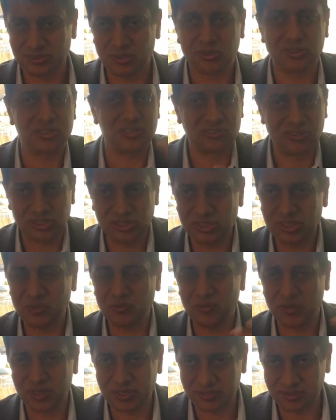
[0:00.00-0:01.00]
or drinking
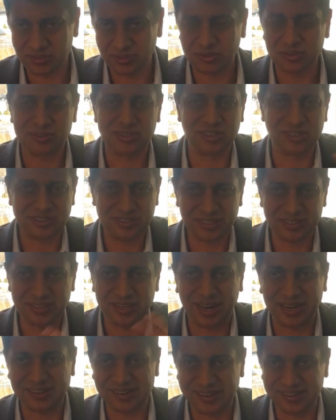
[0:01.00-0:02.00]
well or drinking
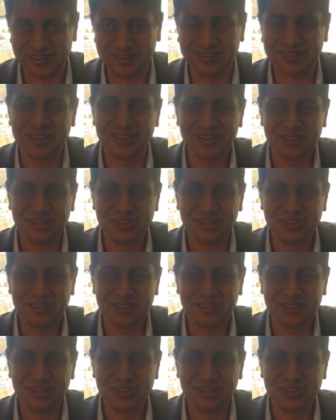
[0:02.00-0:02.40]
rightly,